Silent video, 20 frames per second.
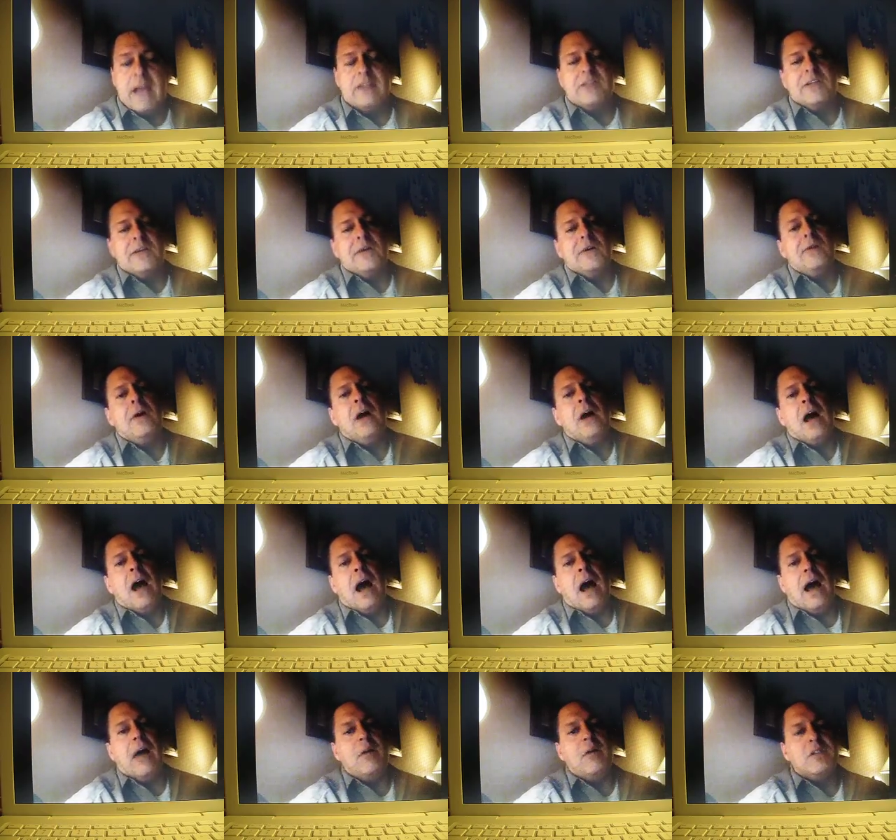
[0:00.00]
And so
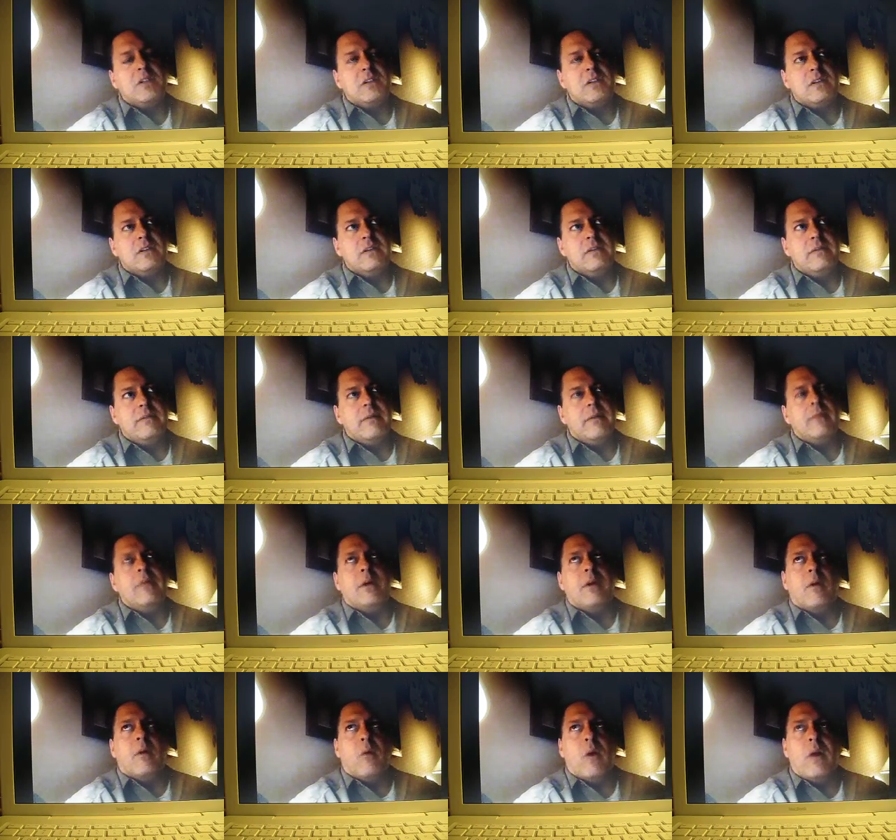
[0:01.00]
I always,
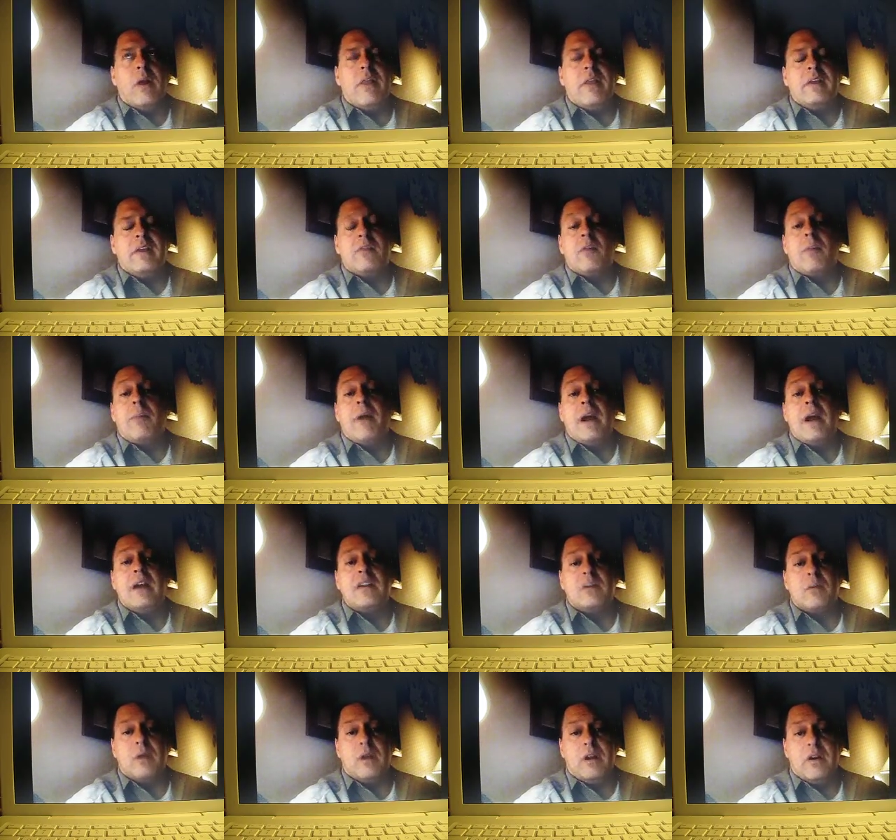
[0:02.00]
you know, one of the things for
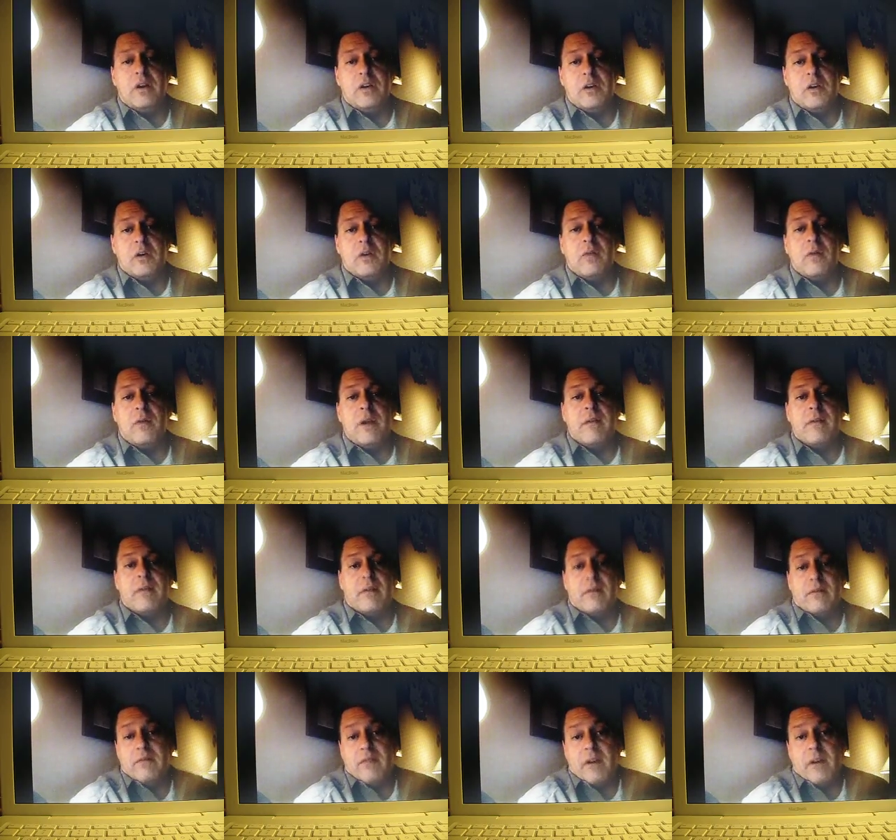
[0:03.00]
parents that we're going to do, if we
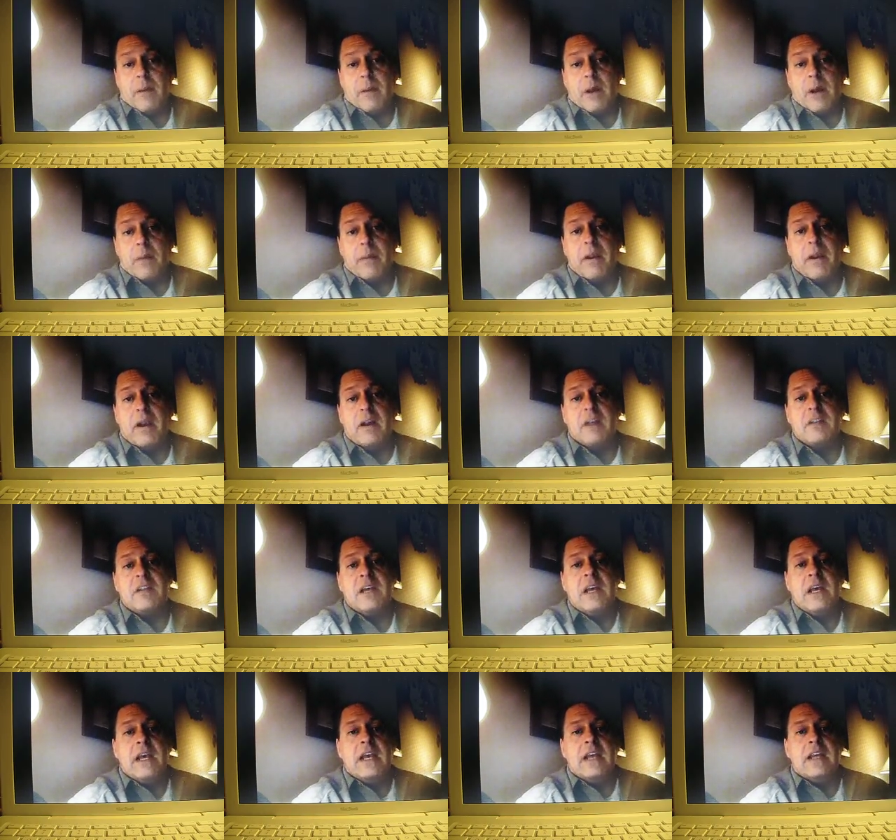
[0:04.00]
have a fair amount of
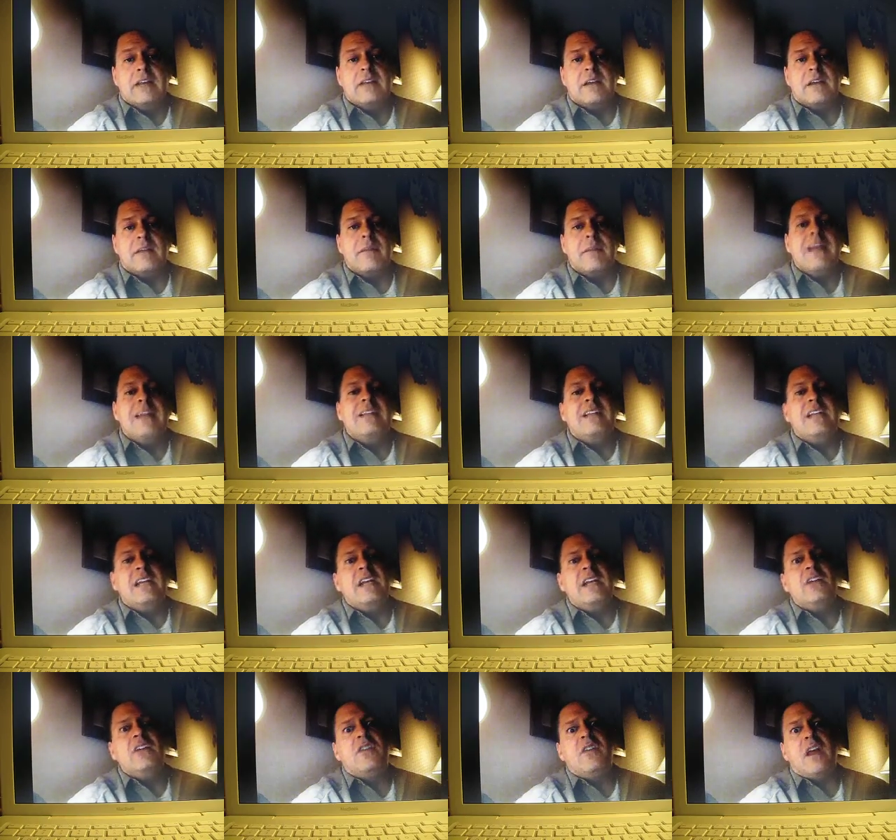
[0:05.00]
parents, is
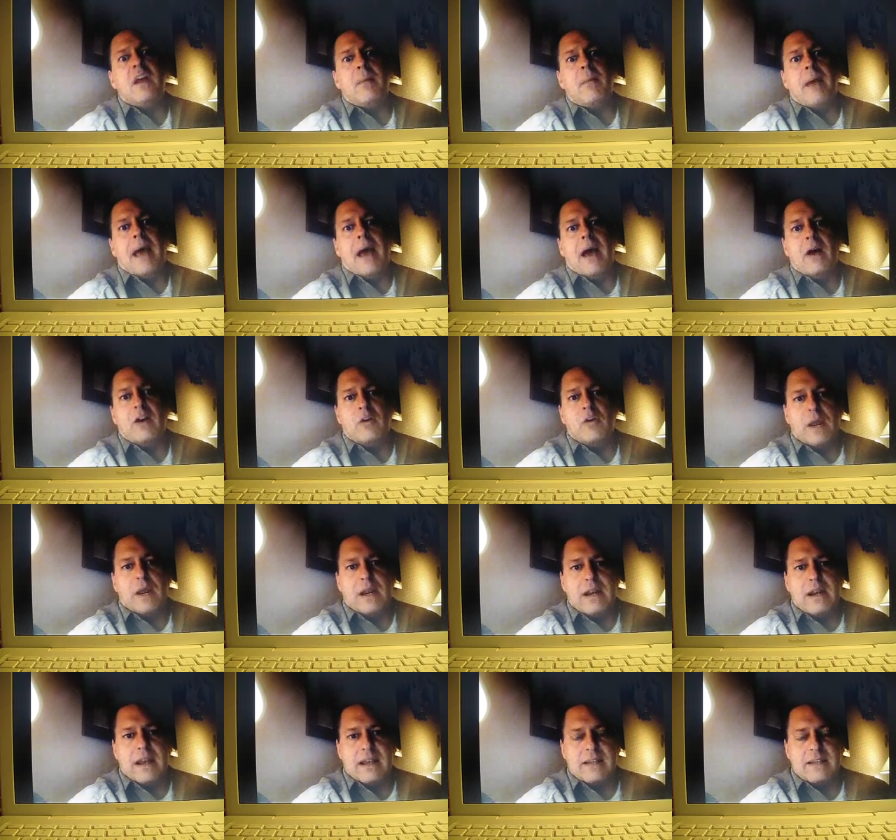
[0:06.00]
teach them how to
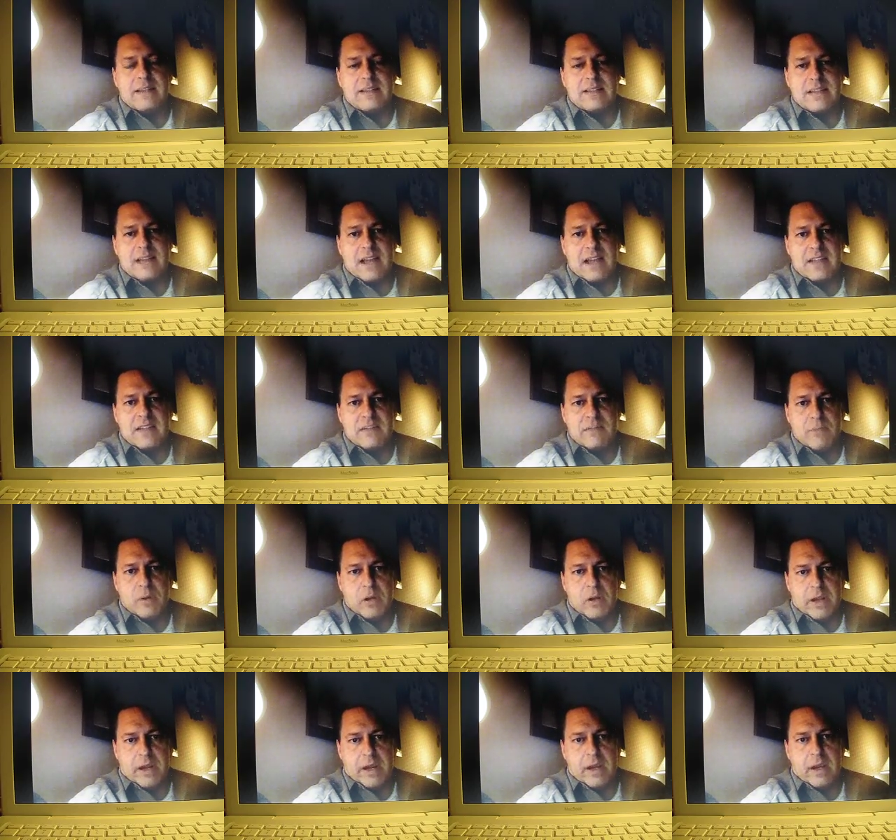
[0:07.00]
recognize the signs of
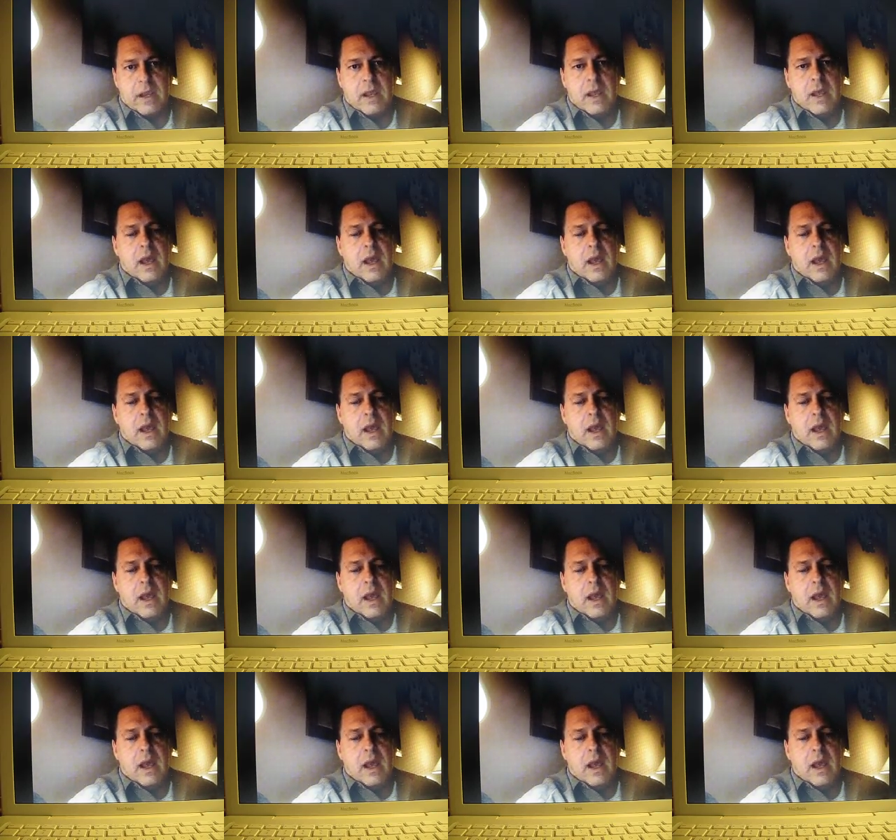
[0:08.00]
bullying,